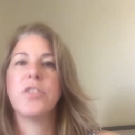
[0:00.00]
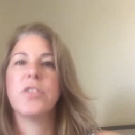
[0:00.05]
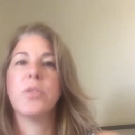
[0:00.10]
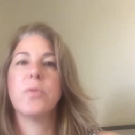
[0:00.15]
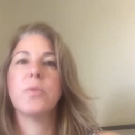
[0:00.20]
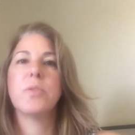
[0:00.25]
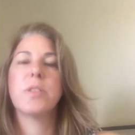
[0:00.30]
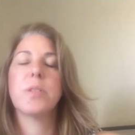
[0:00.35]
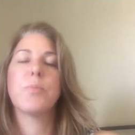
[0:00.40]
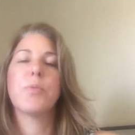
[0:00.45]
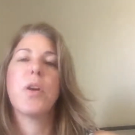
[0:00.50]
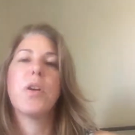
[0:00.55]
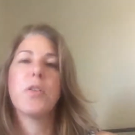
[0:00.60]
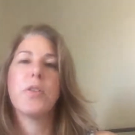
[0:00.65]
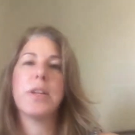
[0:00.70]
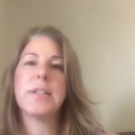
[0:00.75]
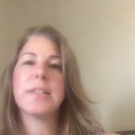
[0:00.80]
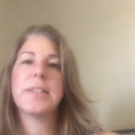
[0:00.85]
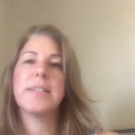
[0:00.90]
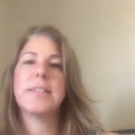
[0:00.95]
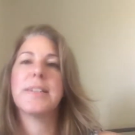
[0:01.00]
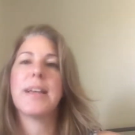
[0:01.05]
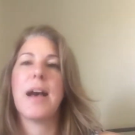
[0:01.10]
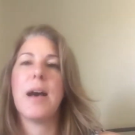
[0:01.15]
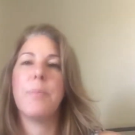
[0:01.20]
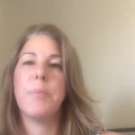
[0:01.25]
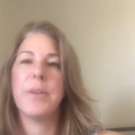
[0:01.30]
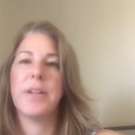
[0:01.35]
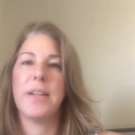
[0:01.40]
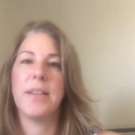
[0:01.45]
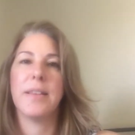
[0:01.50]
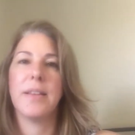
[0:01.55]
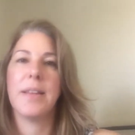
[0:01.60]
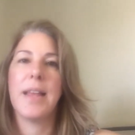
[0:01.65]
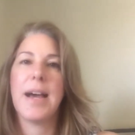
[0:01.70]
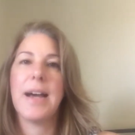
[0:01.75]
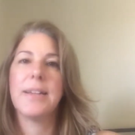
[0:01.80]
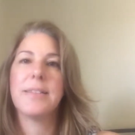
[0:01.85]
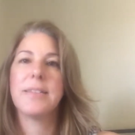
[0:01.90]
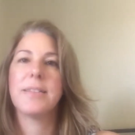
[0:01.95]
shows the progress that's happened in the
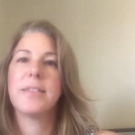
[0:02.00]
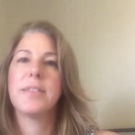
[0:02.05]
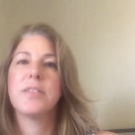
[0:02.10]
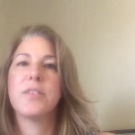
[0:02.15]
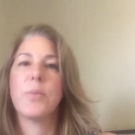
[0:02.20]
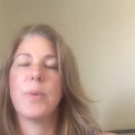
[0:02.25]
last